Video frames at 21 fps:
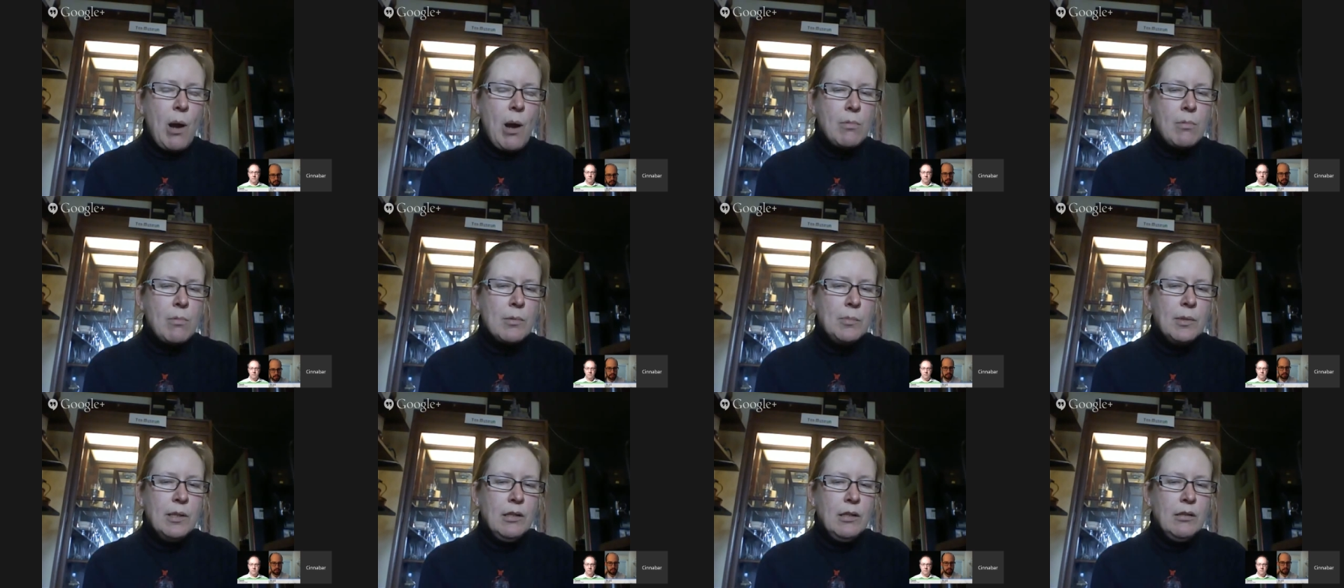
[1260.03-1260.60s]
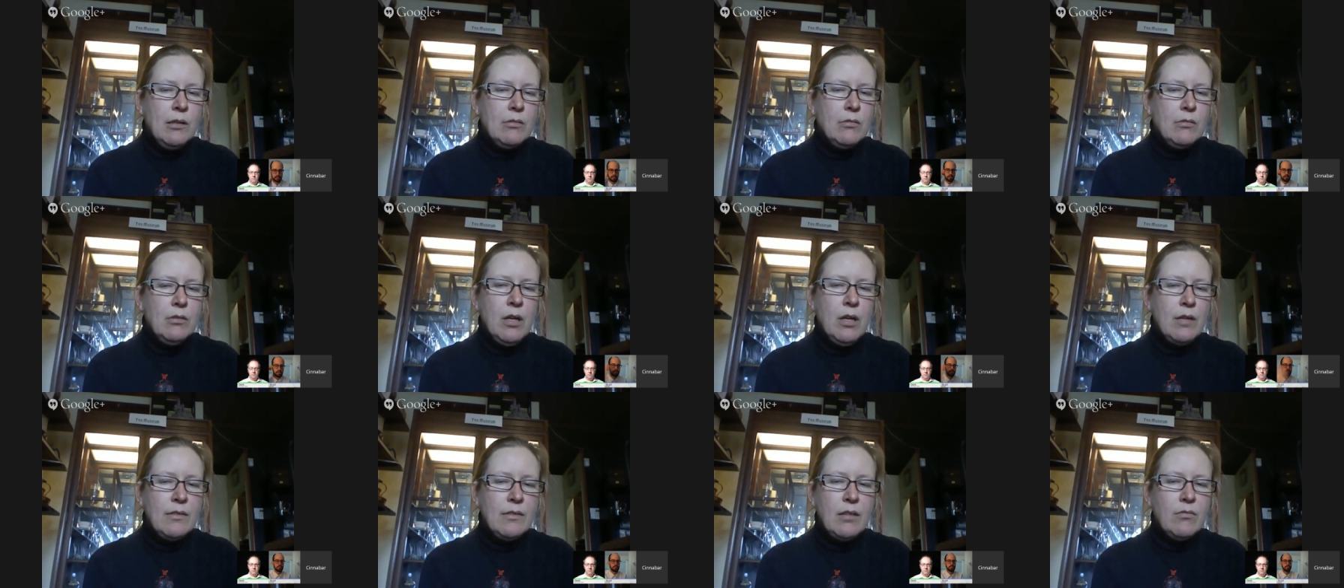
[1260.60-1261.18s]
probably
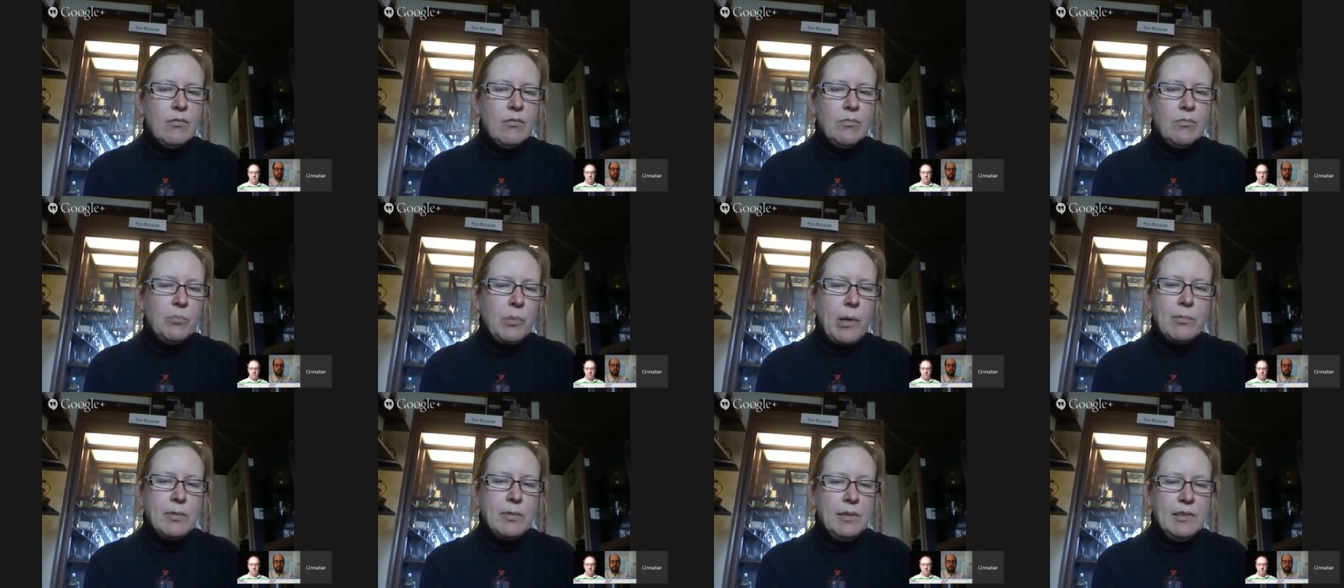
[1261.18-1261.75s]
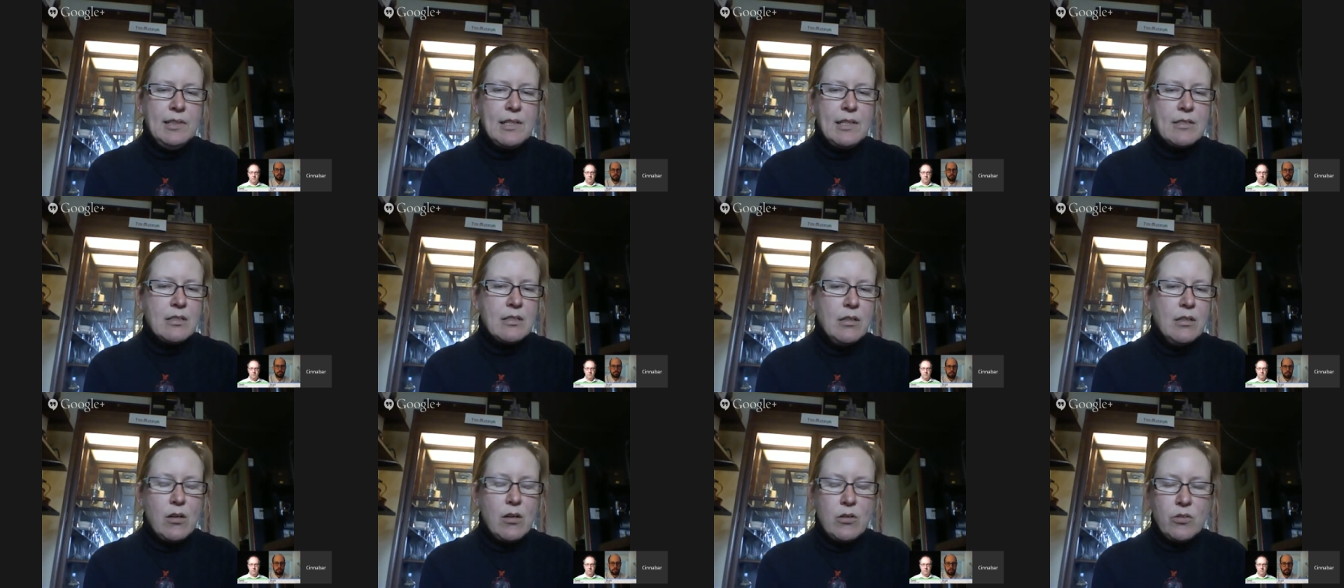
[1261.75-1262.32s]
not that. Probably less
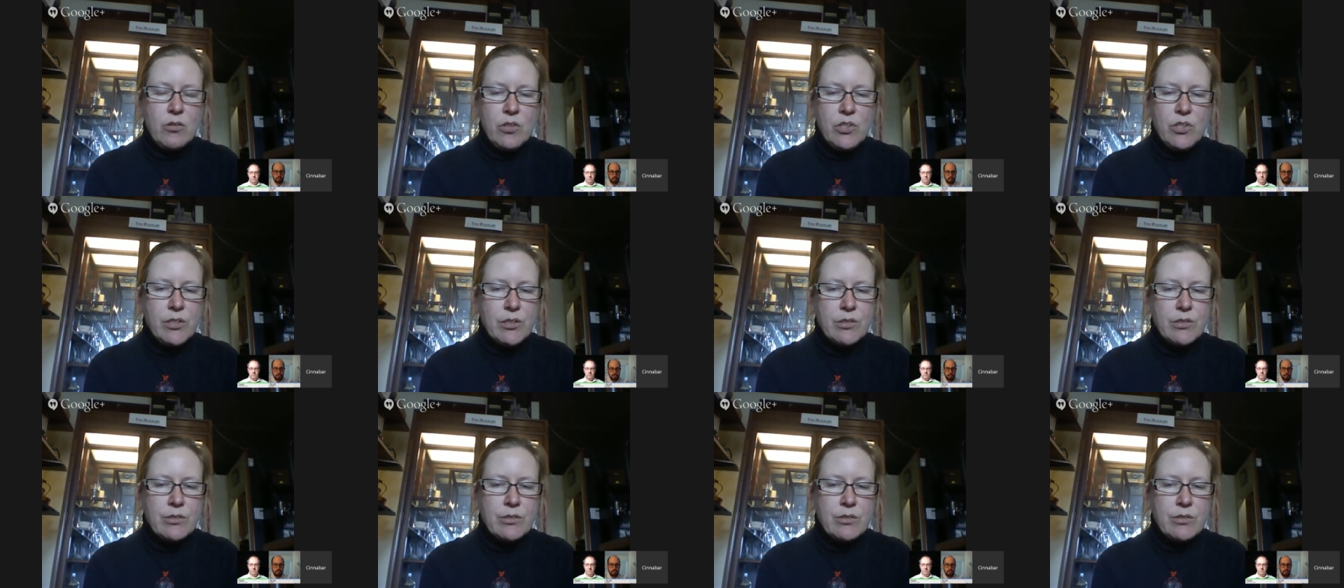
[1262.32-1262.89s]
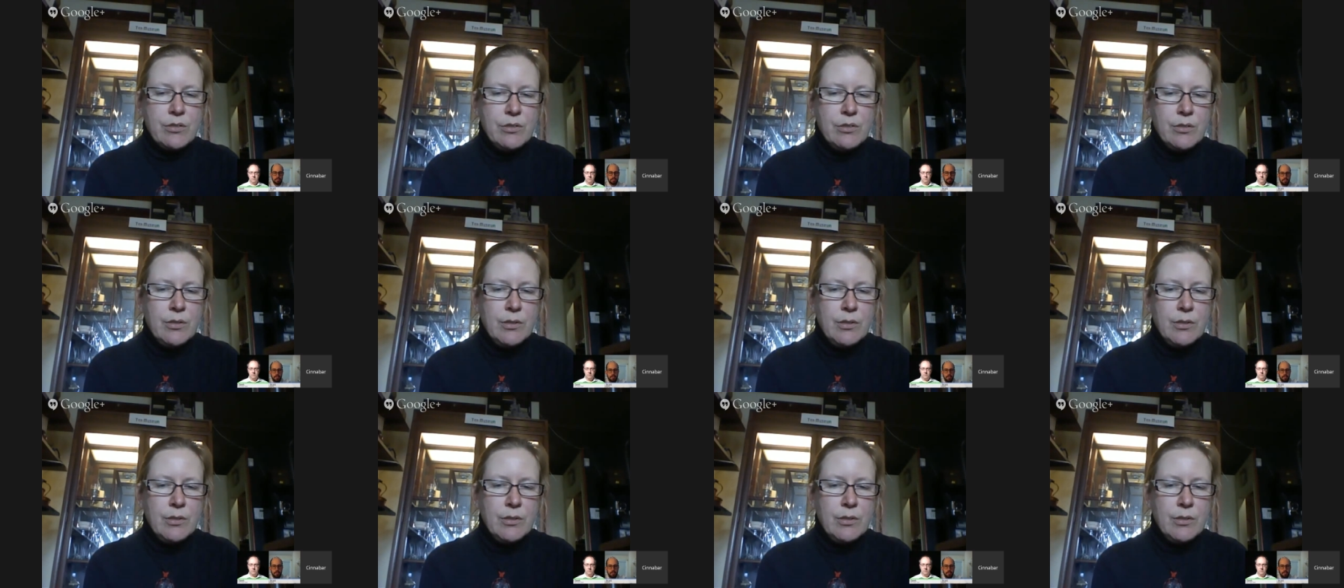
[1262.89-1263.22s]
than 100 years.